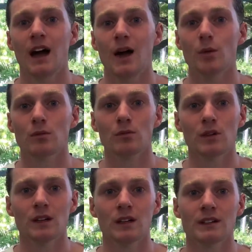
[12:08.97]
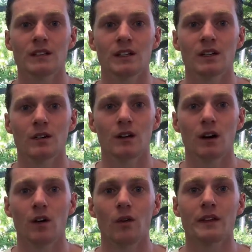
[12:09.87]
I would really like to hear
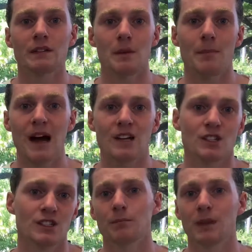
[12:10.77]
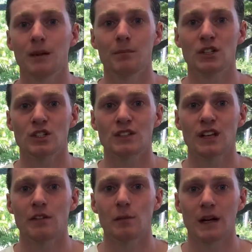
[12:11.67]
all the different passions, ambitions
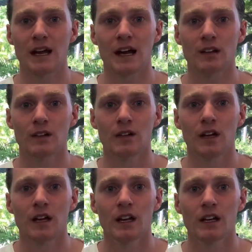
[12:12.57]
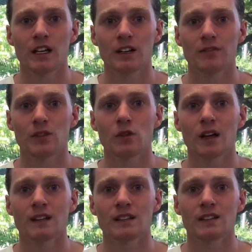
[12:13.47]
everybody has. If you'd
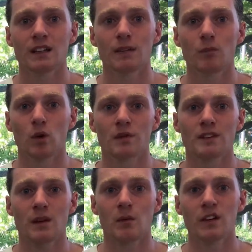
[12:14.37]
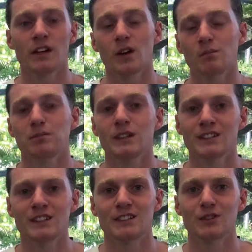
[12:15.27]
like to see more of this type of video,
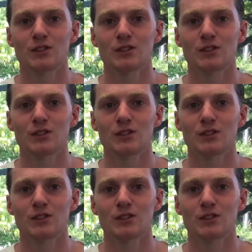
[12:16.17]
please consider